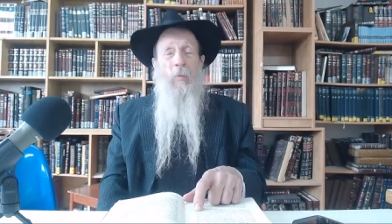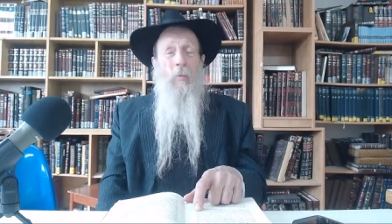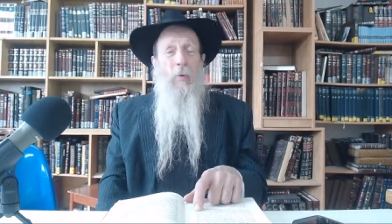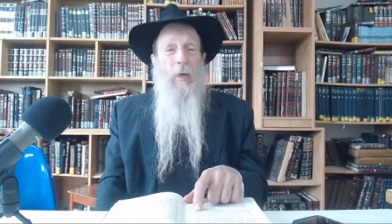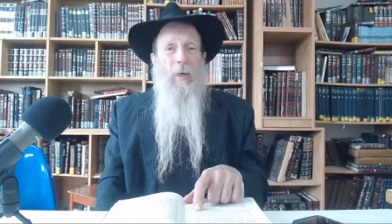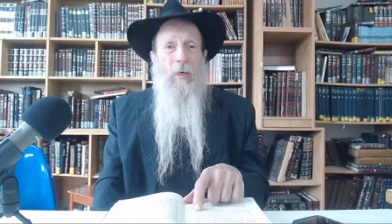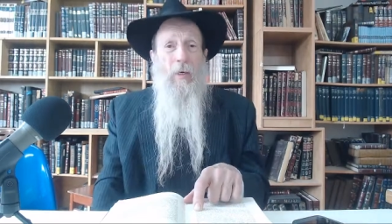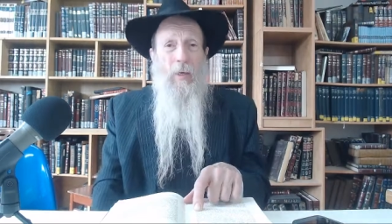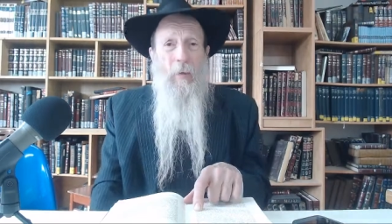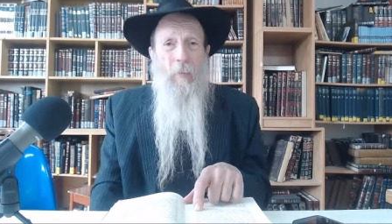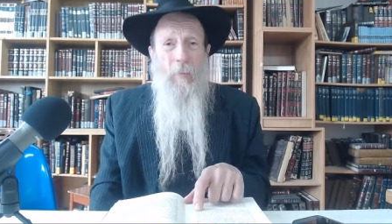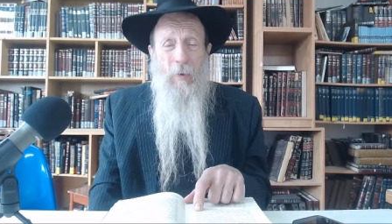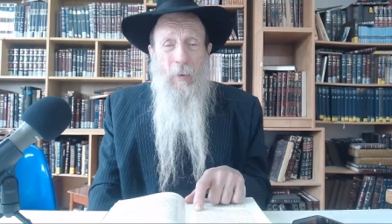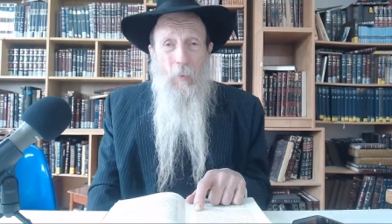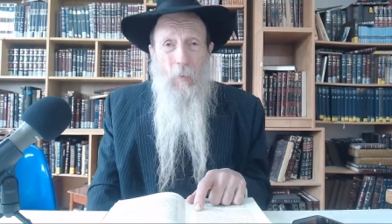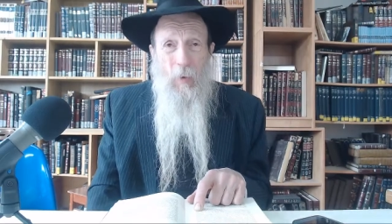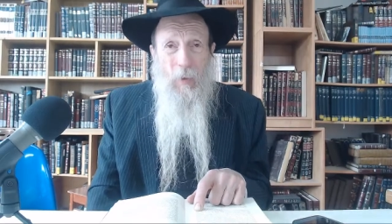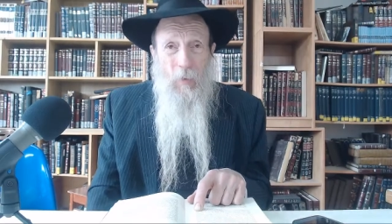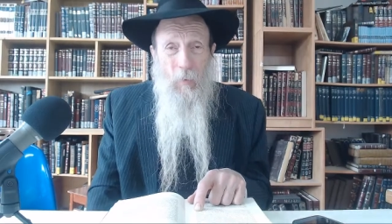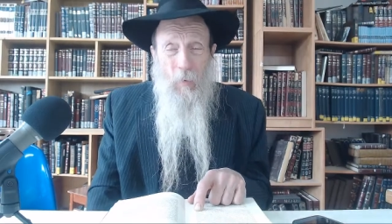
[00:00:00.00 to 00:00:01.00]
Why did Abraham
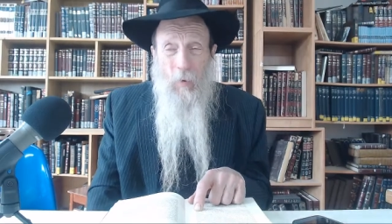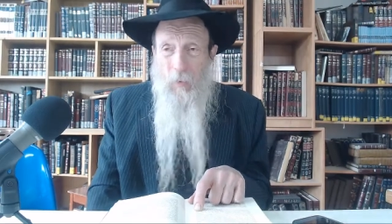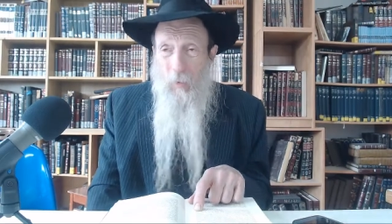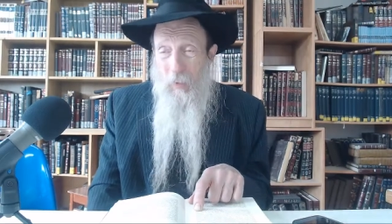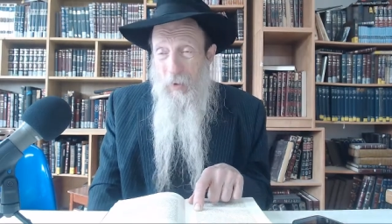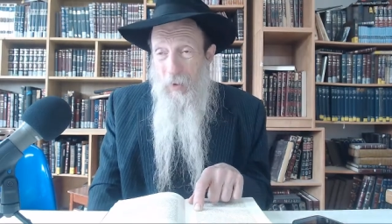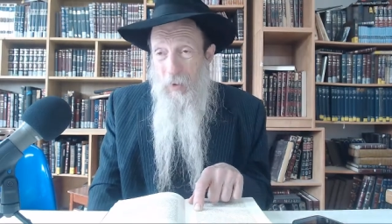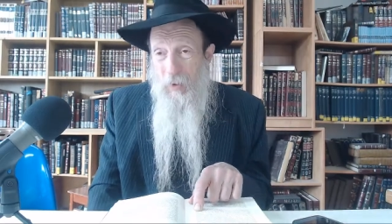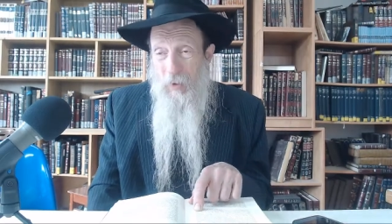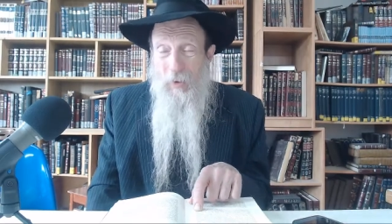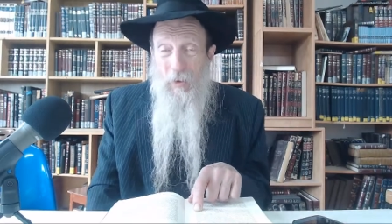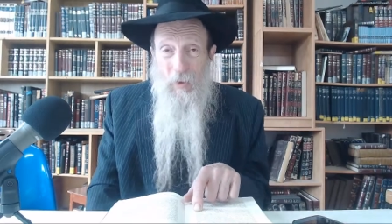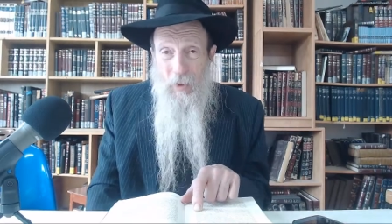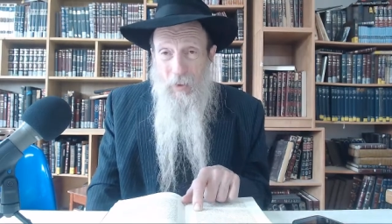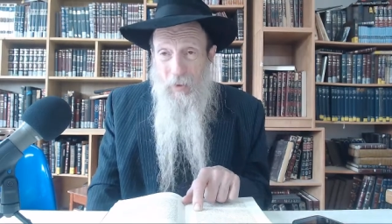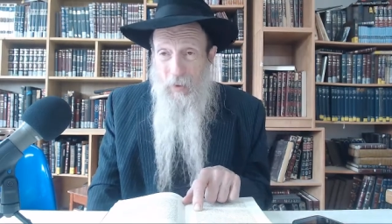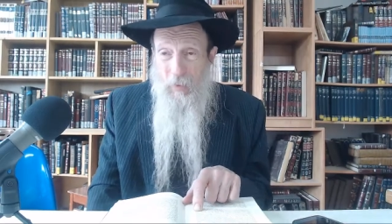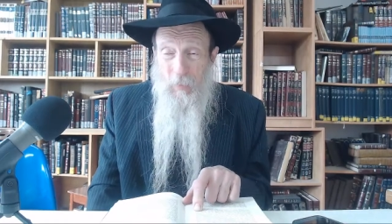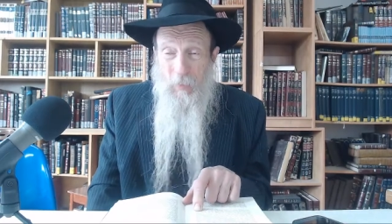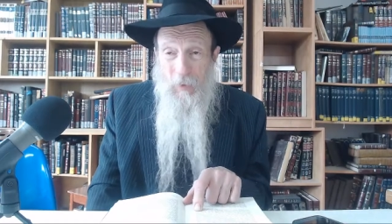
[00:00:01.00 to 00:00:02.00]
wait? One reason it
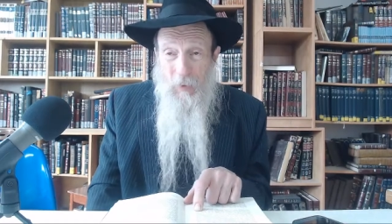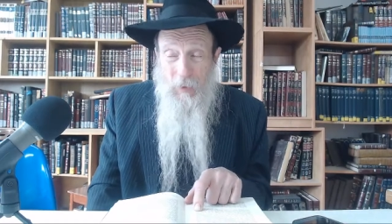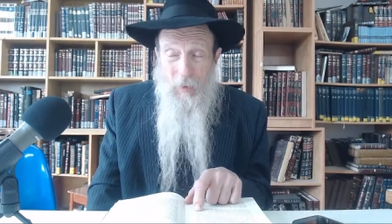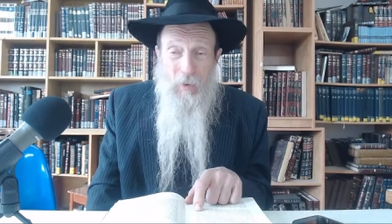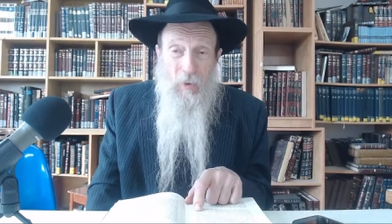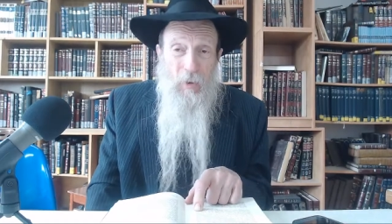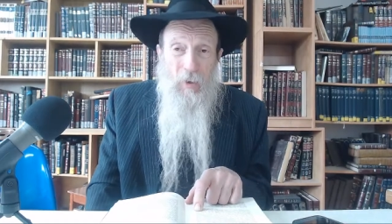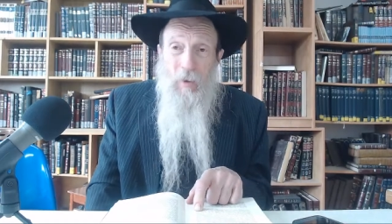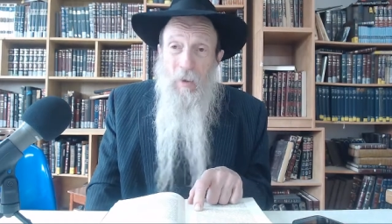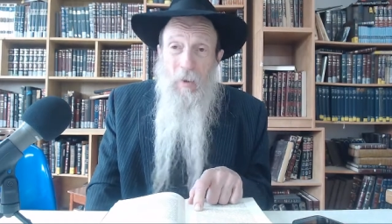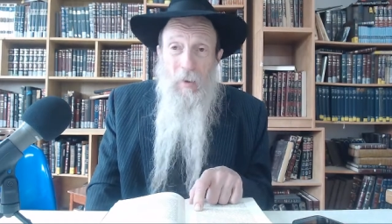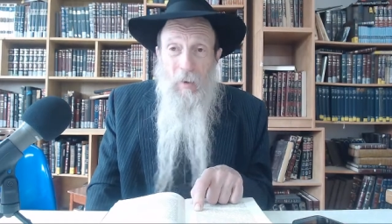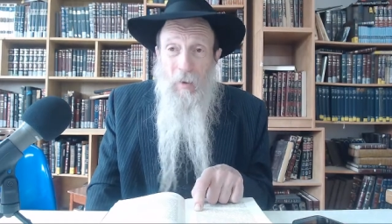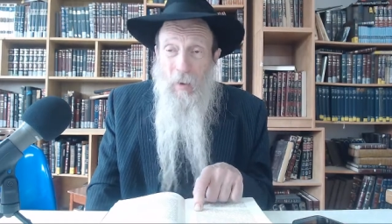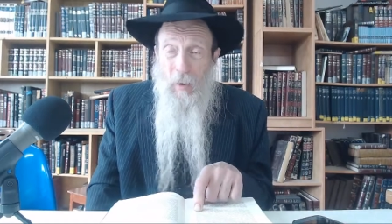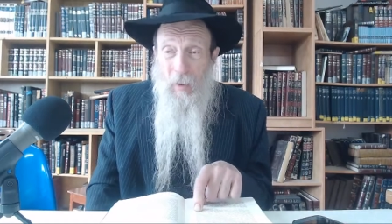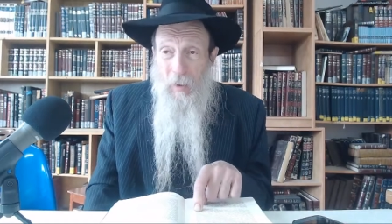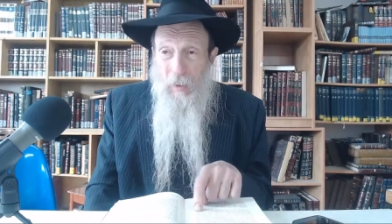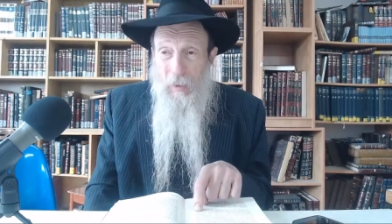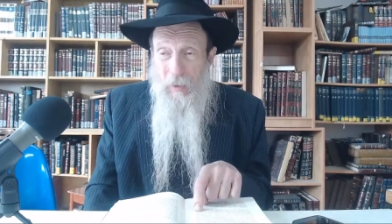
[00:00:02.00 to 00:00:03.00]
says is because
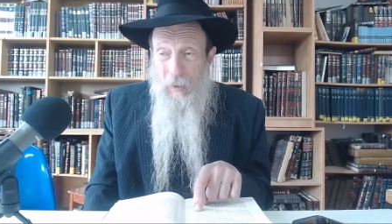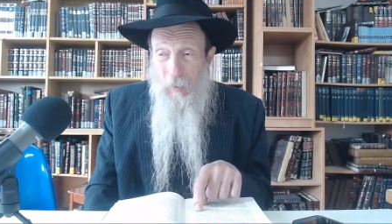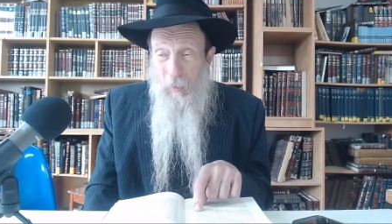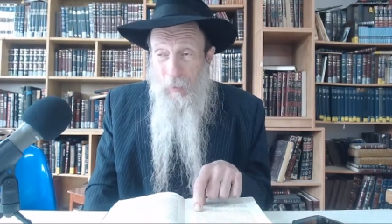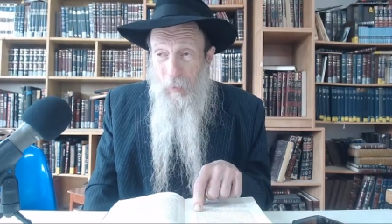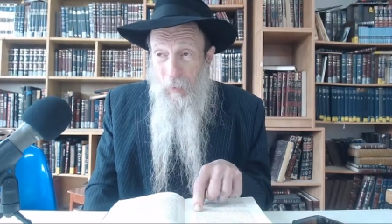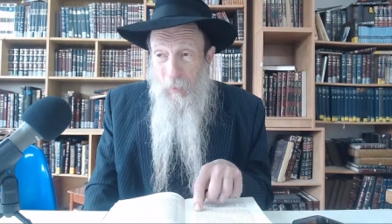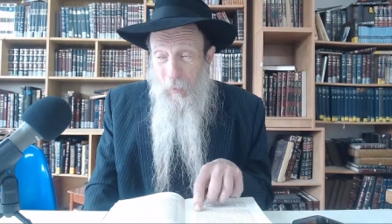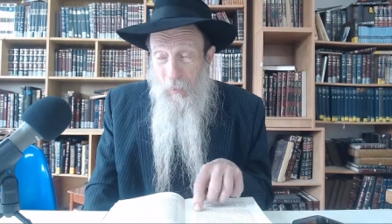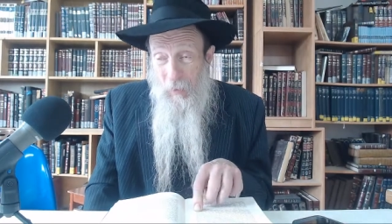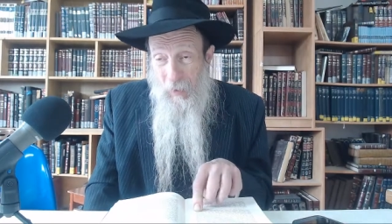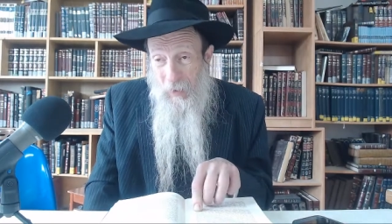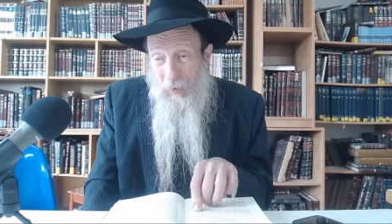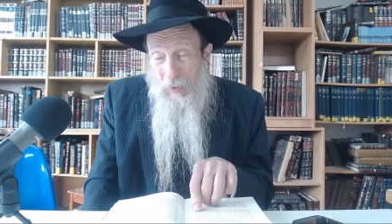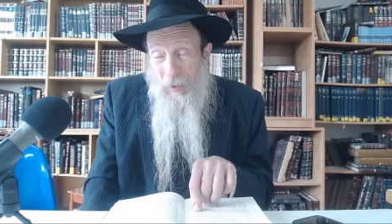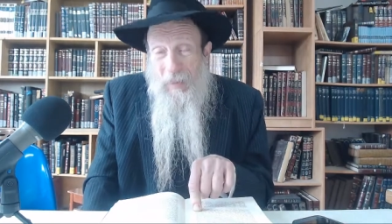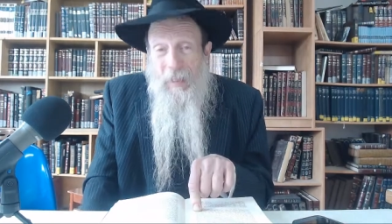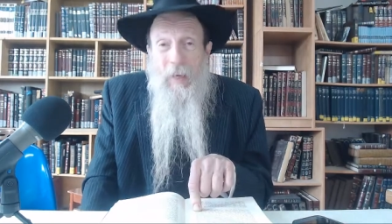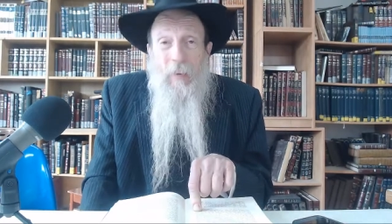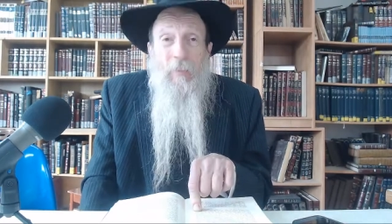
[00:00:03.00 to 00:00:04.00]
uh, he, he, had to
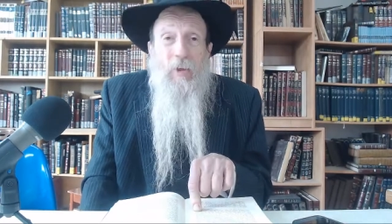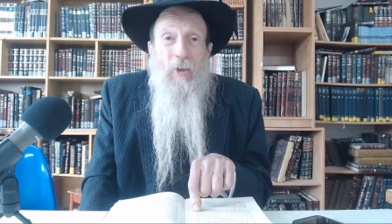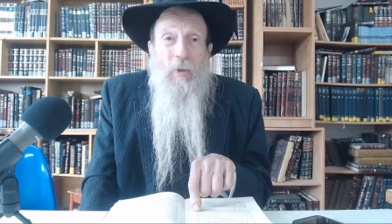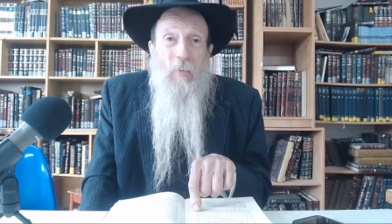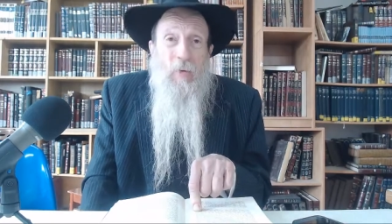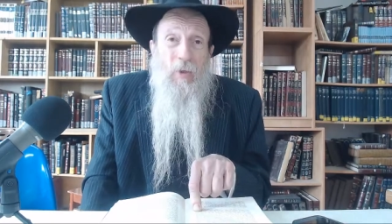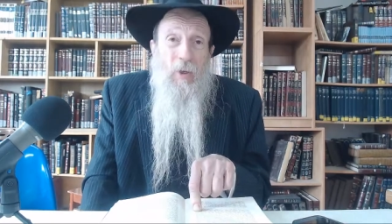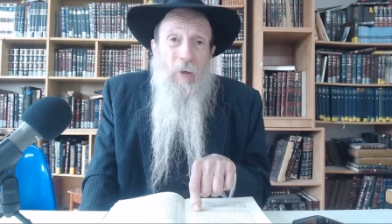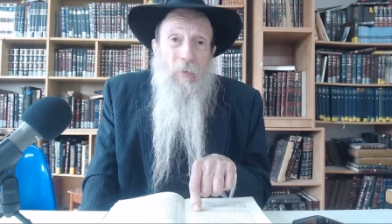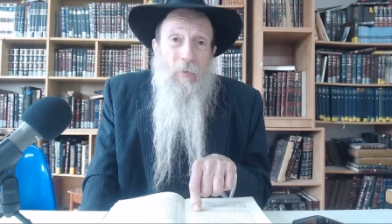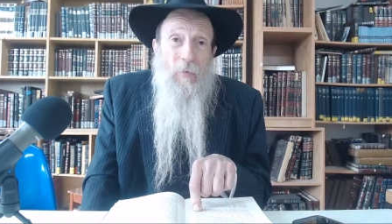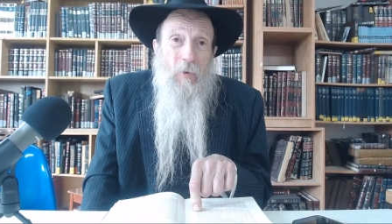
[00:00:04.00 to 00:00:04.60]
damage himself.